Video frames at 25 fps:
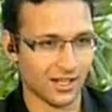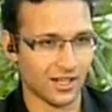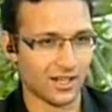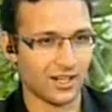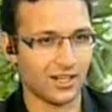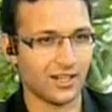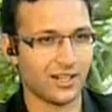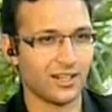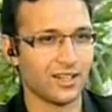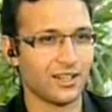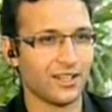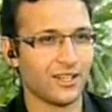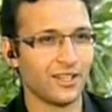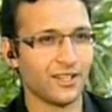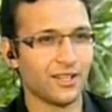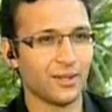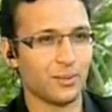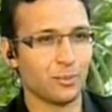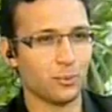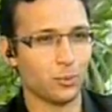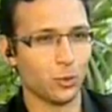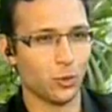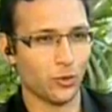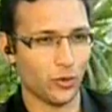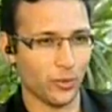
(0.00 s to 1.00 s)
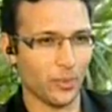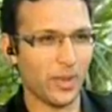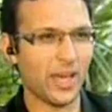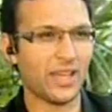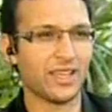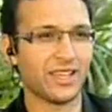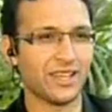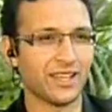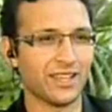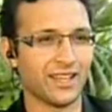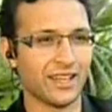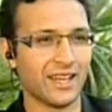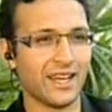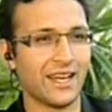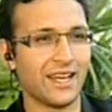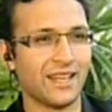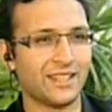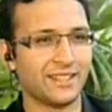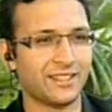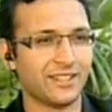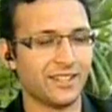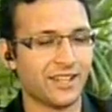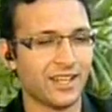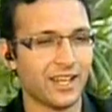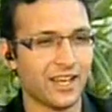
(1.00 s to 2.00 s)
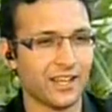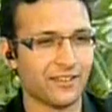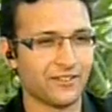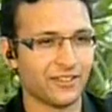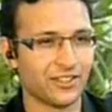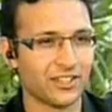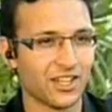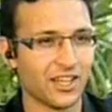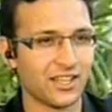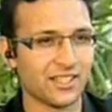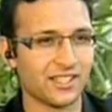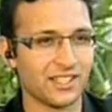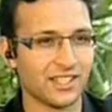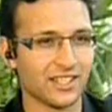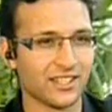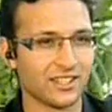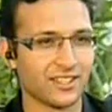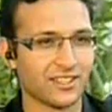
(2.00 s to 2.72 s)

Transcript: are movie making and advertising.